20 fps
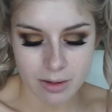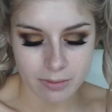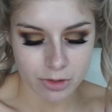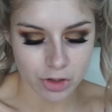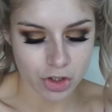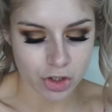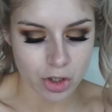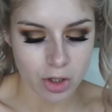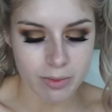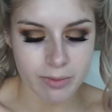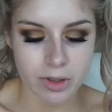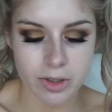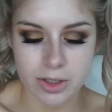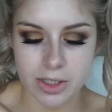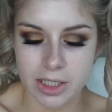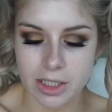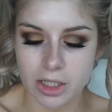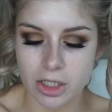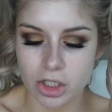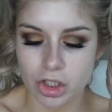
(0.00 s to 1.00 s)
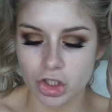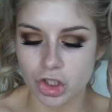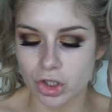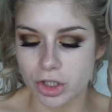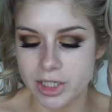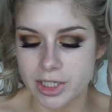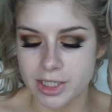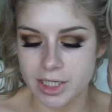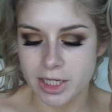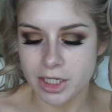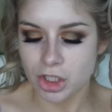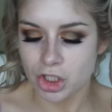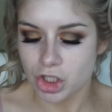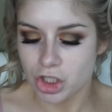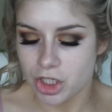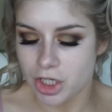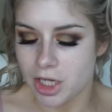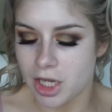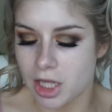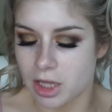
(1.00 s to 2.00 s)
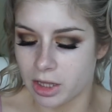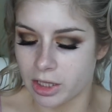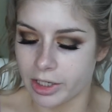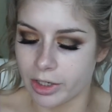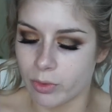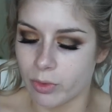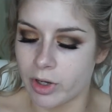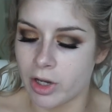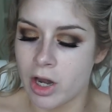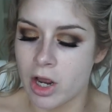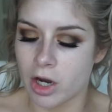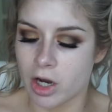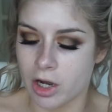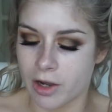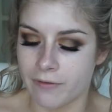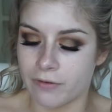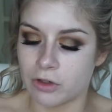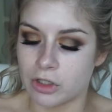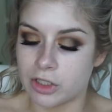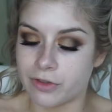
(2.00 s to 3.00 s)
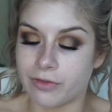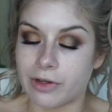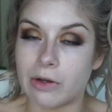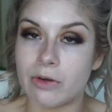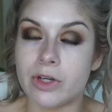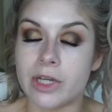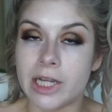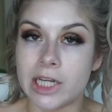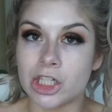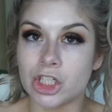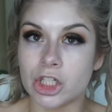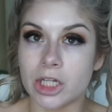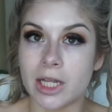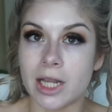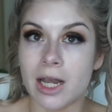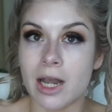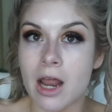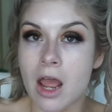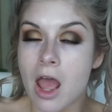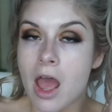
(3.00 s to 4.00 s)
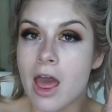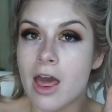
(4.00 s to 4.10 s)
So I'm using the Catrice HD Liquid Coverage Foundation.